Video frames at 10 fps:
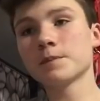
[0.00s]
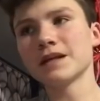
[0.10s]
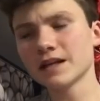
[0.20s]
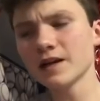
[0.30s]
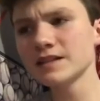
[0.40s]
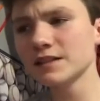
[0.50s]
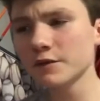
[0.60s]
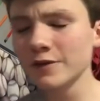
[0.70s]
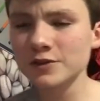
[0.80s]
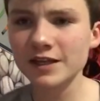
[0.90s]
Because this
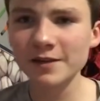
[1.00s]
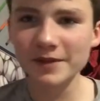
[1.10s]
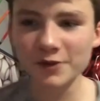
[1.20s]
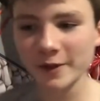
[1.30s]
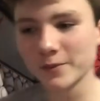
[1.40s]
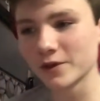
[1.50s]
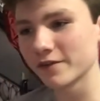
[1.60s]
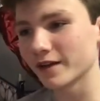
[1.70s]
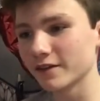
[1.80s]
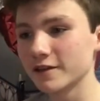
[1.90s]
video is going to be quite
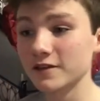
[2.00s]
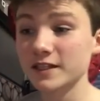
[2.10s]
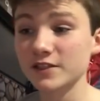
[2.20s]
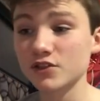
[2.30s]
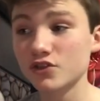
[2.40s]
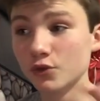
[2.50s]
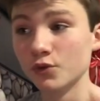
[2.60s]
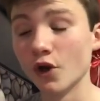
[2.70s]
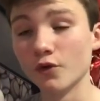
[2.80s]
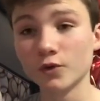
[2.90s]
boring if I literally
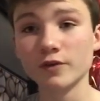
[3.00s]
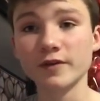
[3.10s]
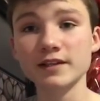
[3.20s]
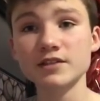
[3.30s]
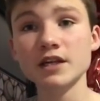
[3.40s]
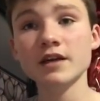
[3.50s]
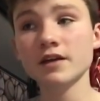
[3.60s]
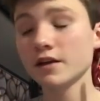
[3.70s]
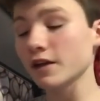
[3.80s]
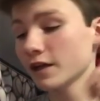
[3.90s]
do no forfeits,
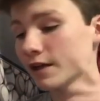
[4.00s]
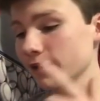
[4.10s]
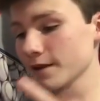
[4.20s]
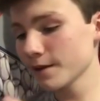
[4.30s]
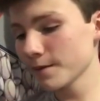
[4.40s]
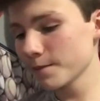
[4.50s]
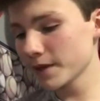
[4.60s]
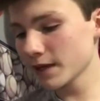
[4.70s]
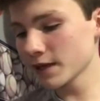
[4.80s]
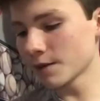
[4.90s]

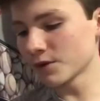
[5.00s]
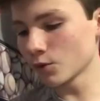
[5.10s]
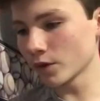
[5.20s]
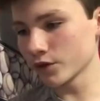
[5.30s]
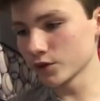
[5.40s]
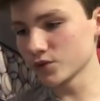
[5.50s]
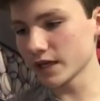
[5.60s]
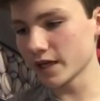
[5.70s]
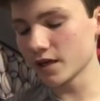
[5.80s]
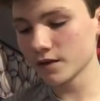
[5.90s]
pick a number 1 through
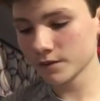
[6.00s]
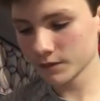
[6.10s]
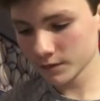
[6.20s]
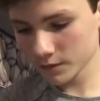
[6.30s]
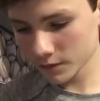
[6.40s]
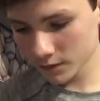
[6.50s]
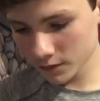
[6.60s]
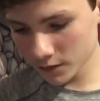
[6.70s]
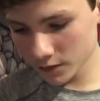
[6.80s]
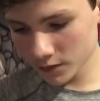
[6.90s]
10.
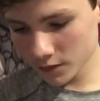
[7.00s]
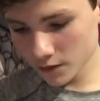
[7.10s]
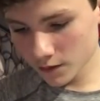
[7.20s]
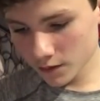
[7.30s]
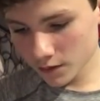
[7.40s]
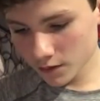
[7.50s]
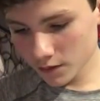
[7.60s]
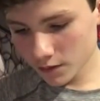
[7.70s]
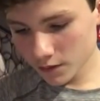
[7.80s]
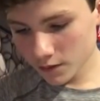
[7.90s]
It's 10.